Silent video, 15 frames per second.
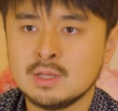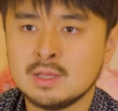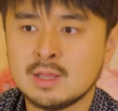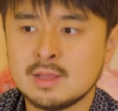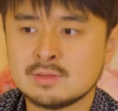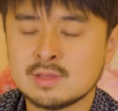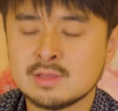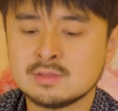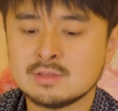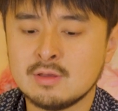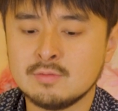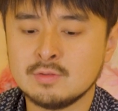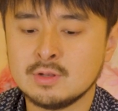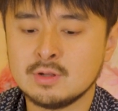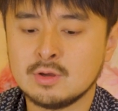in a sense
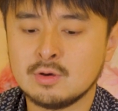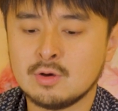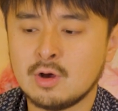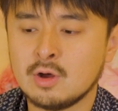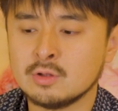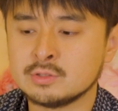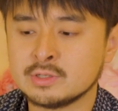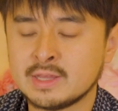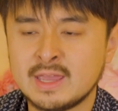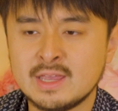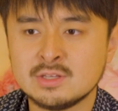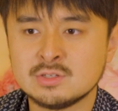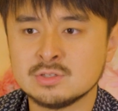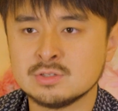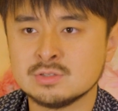of, you know,
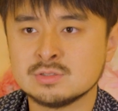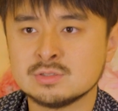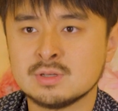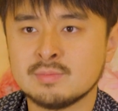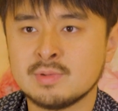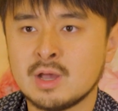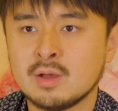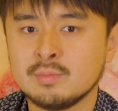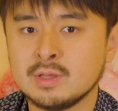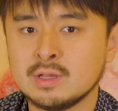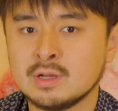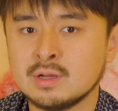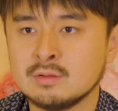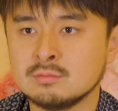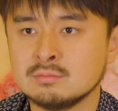altercations somehow
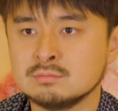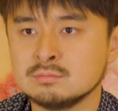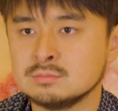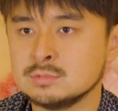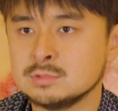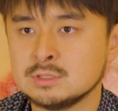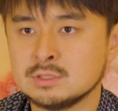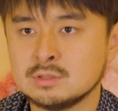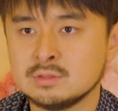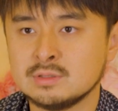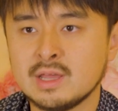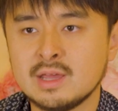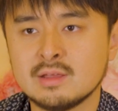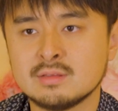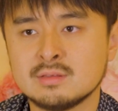become, you know,
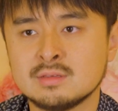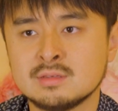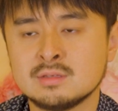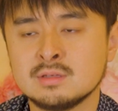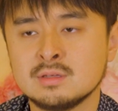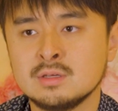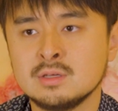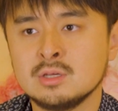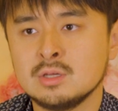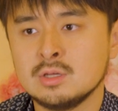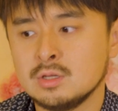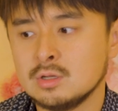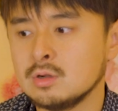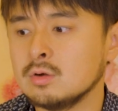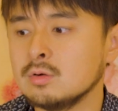deaths.
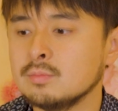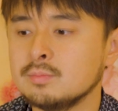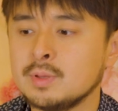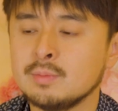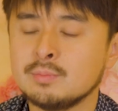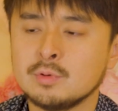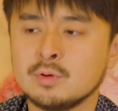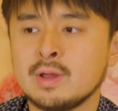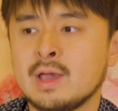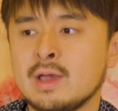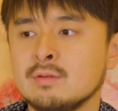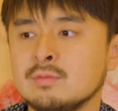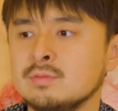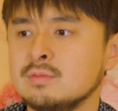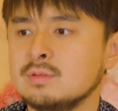You know, people
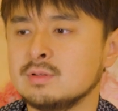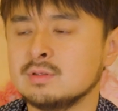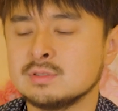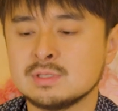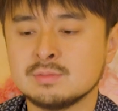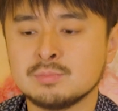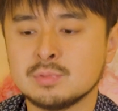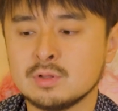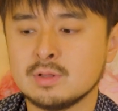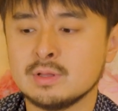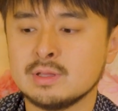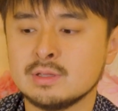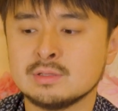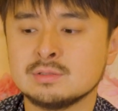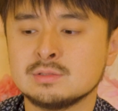have the
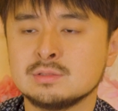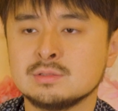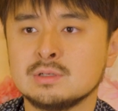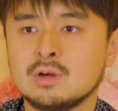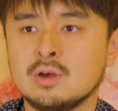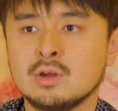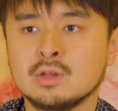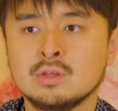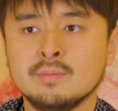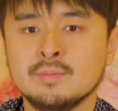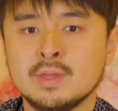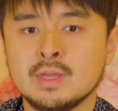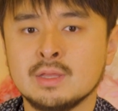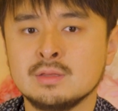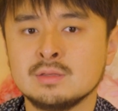simplest
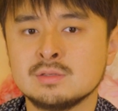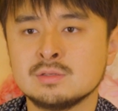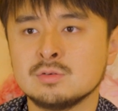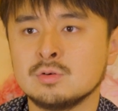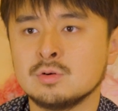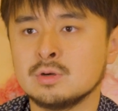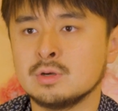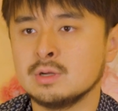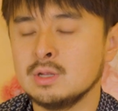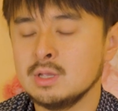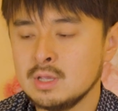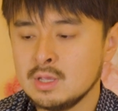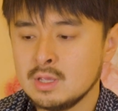arguments or